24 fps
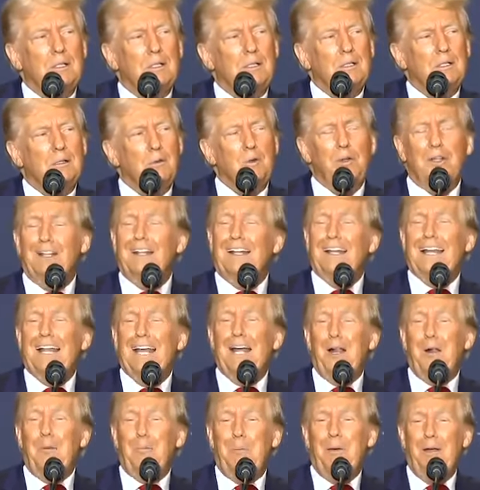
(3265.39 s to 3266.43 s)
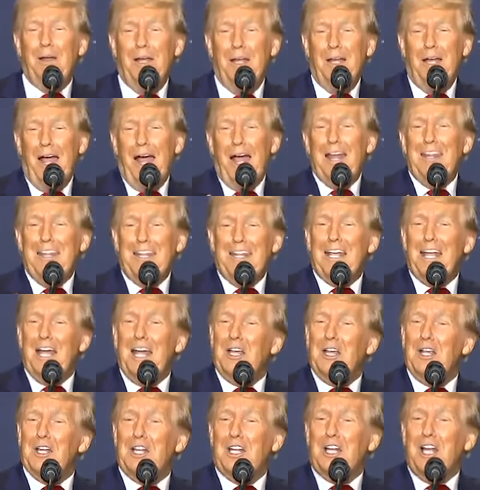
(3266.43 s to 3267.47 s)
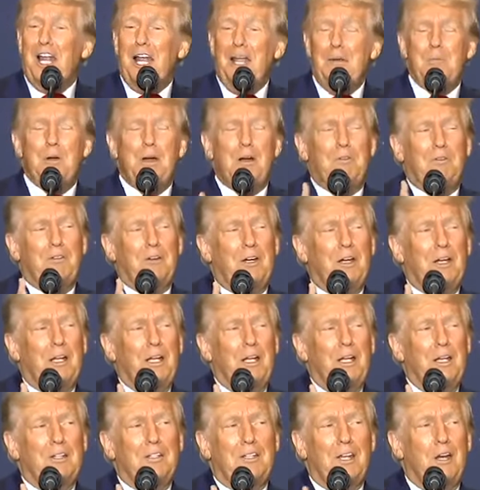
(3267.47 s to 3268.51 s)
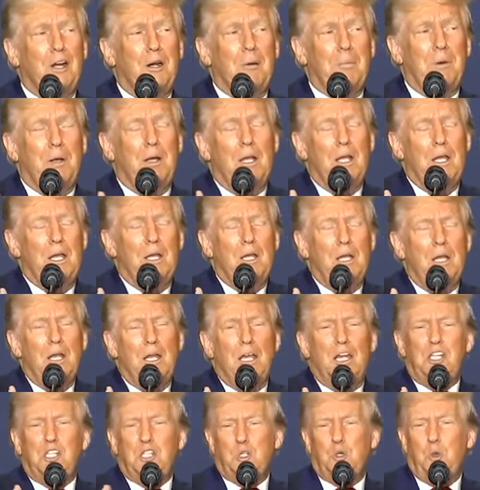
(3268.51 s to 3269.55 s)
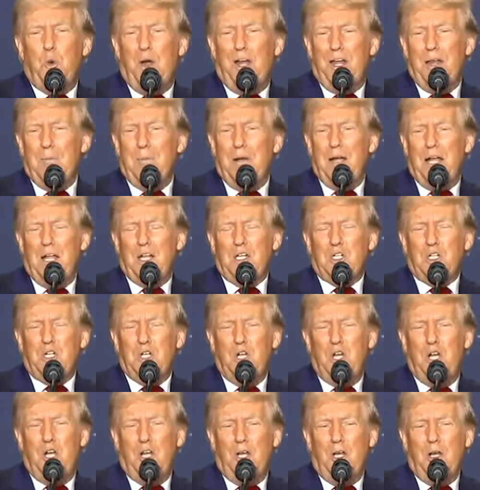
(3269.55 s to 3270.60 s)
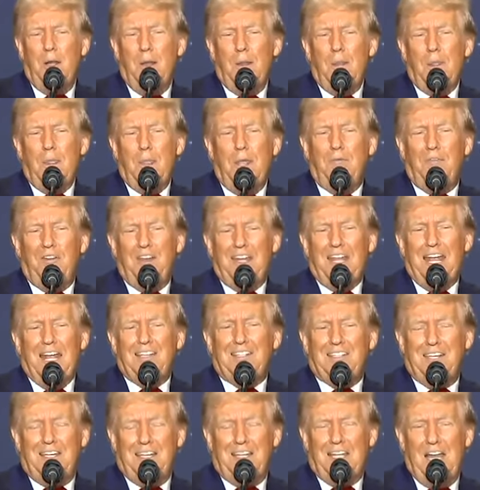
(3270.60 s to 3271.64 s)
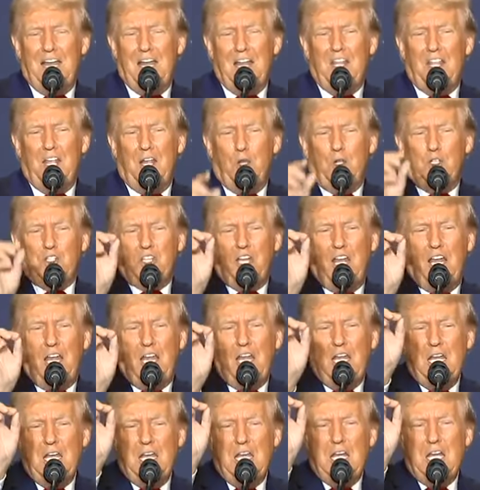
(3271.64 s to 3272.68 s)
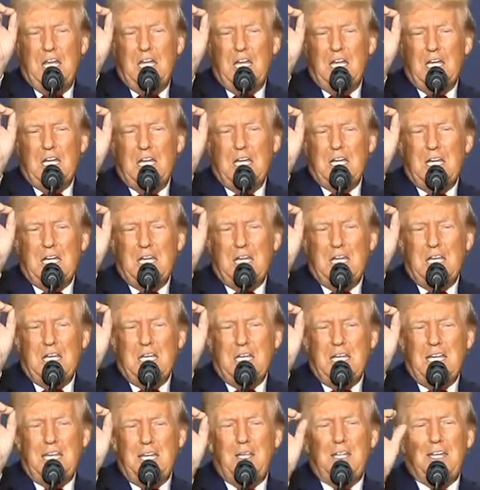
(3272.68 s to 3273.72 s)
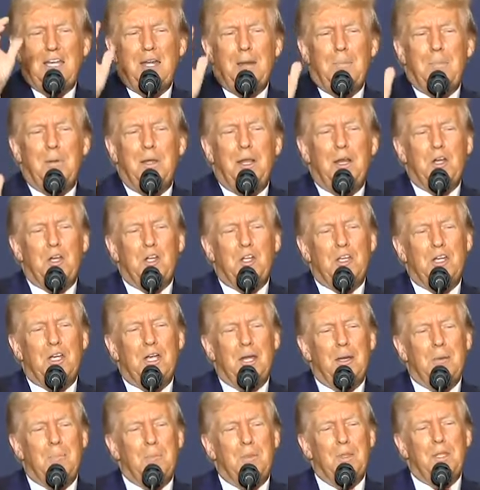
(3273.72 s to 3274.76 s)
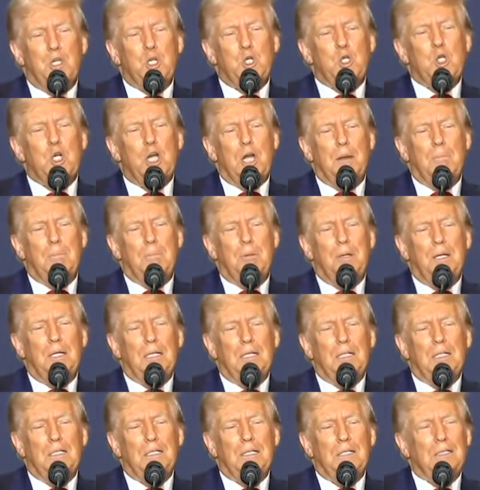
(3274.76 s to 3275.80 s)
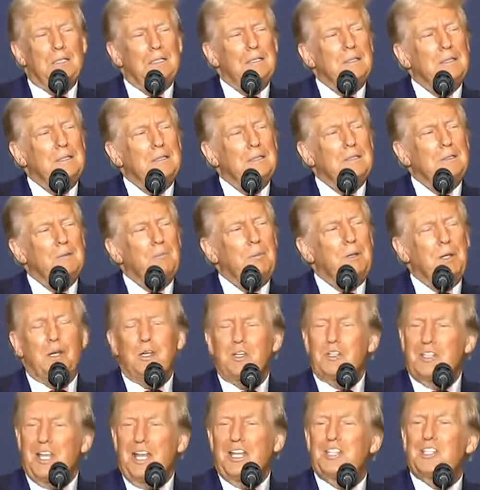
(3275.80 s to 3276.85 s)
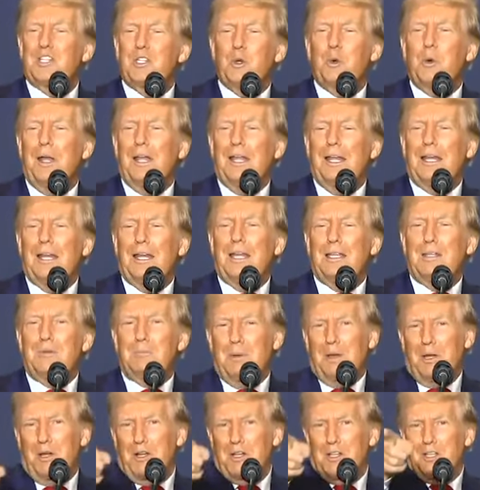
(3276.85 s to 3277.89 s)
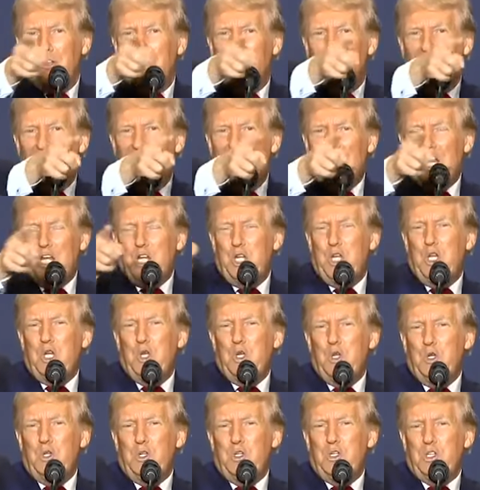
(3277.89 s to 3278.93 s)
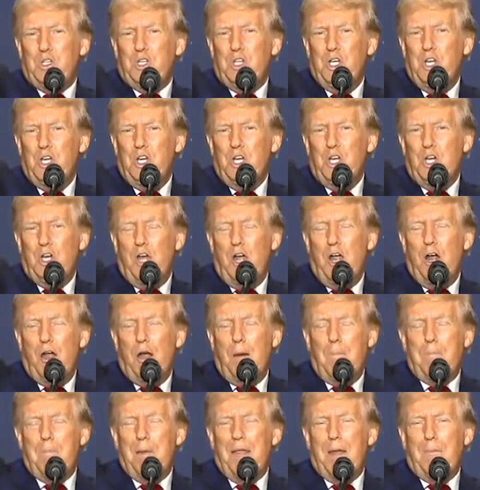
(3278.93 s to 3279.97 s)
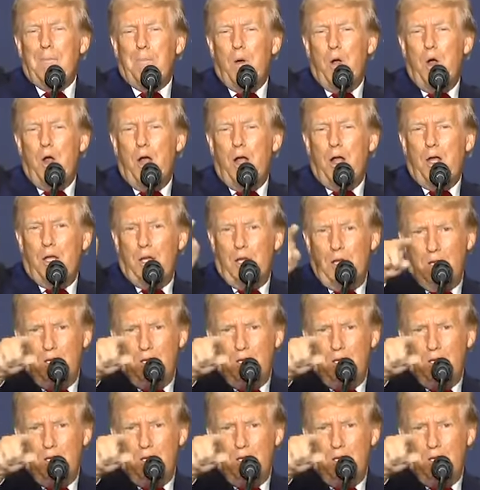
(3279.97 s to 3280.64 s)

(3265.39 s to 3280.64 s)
With a little help. I think I could climb over it. Terrible. It's 20 miles long. if he gets it done, they'll say he did a better job than Trump. Because that's the way it is, because the fake news are a big part.